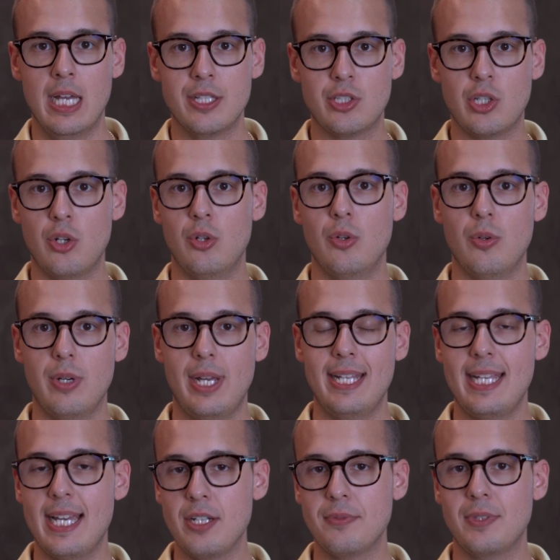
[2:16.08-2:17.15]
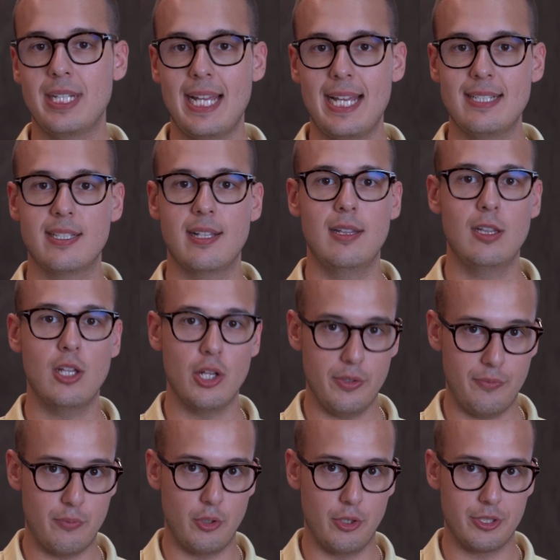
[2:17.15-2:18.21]
So at the end of the day, it's a lot
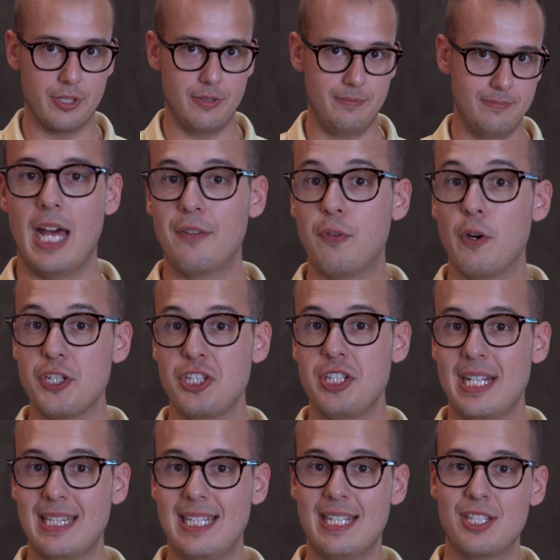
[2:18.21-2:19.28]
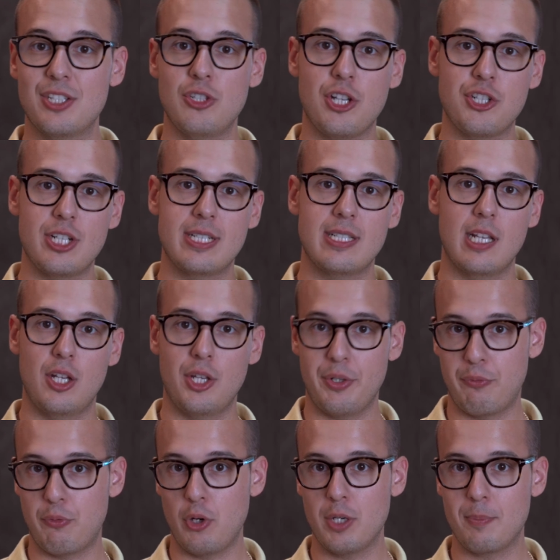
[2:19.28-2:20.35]
of work. Unfortunately, it's not just a lot
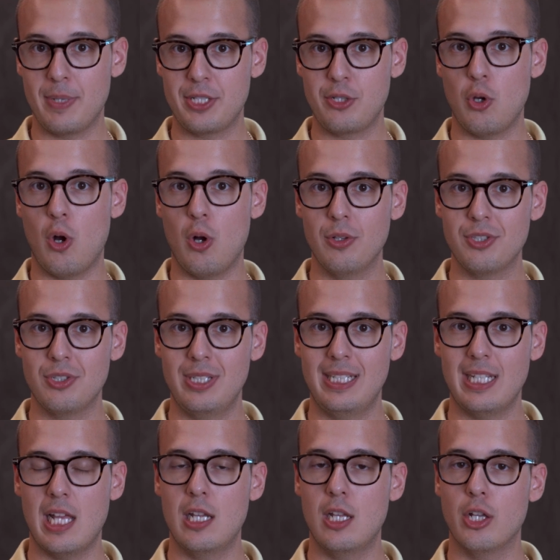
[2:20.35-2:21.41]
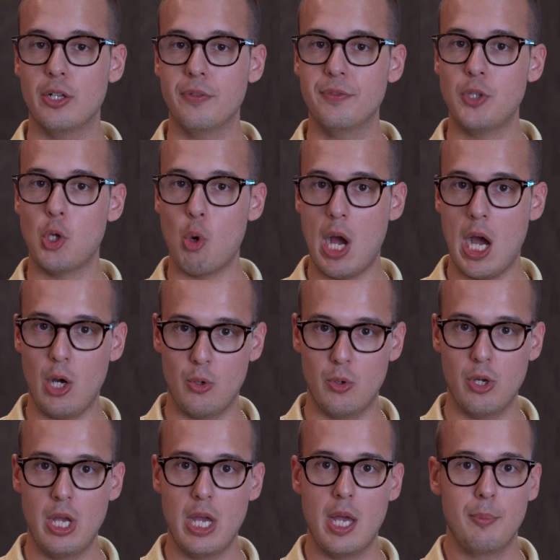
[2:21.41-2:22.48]
of work, but you also need a lot of
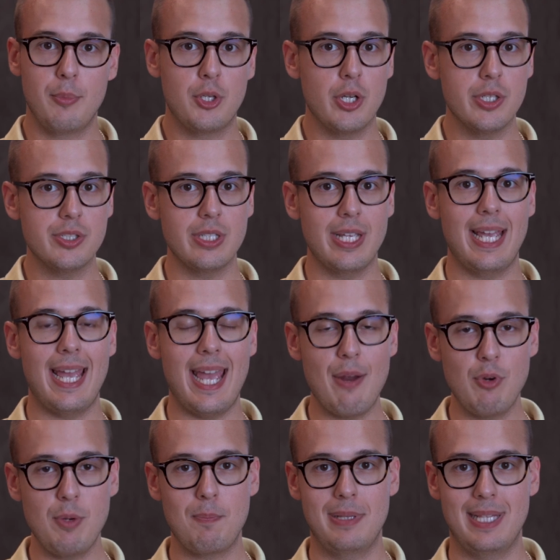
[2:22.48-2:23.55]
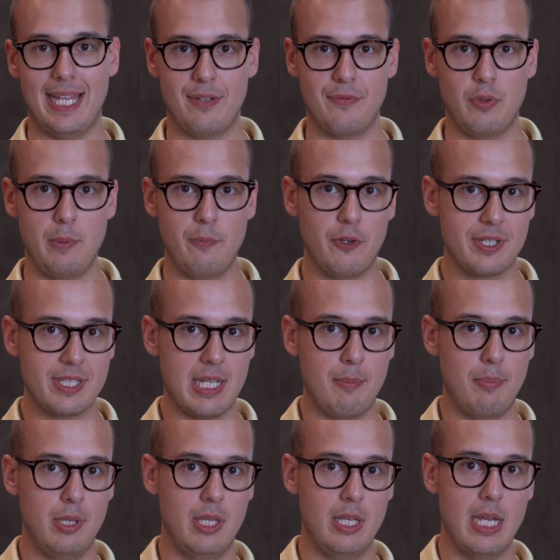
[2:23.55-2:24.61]
know-how because every platform, for
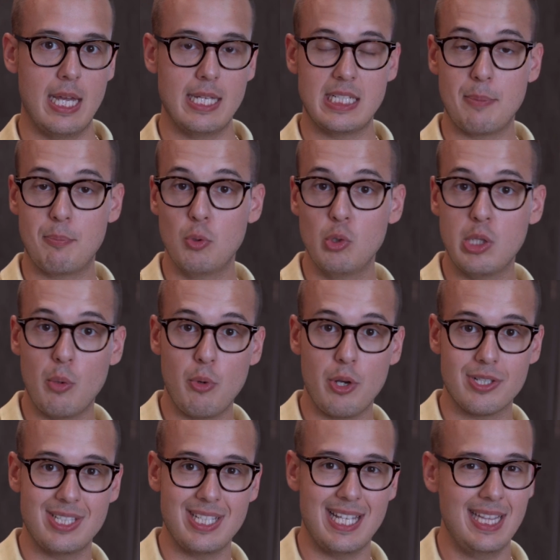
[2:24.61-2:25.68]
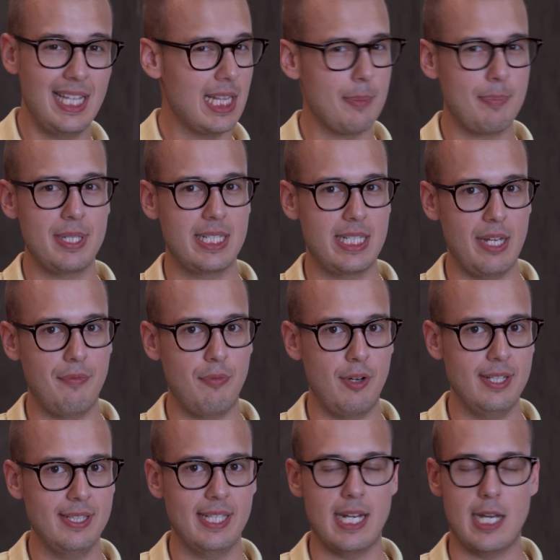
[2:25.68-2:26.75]
example, Taboola works a little bit
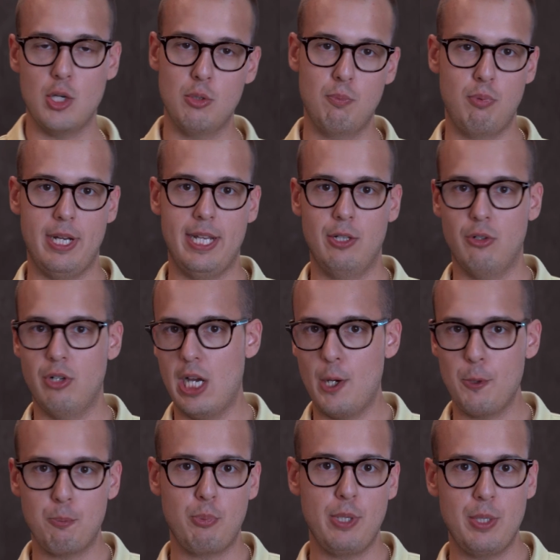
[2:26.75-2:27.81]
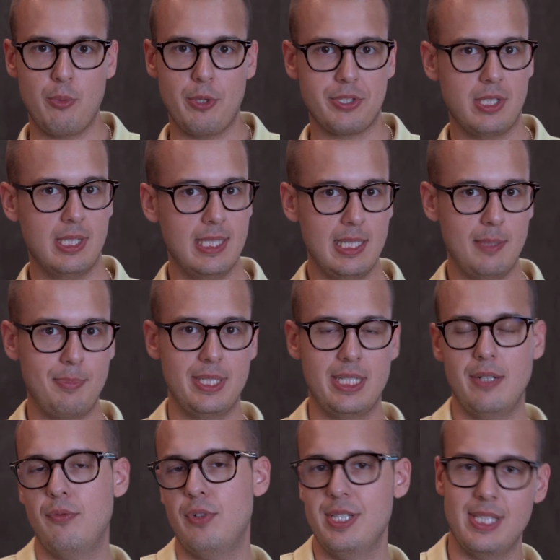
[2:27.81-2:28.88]
different than Outbrain, or Outbrain works a little bit
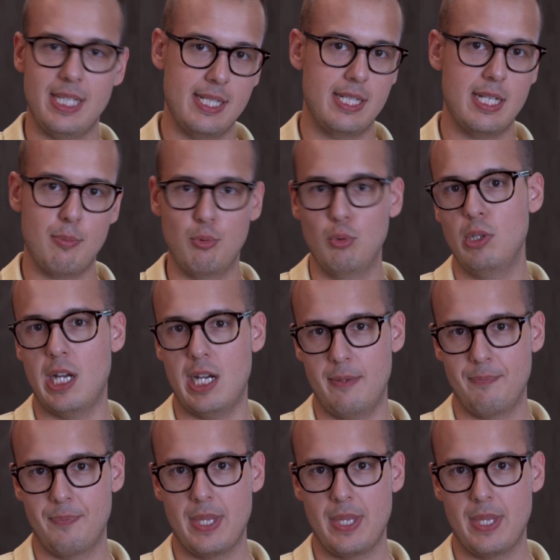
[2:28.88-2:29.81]
different than Taboola.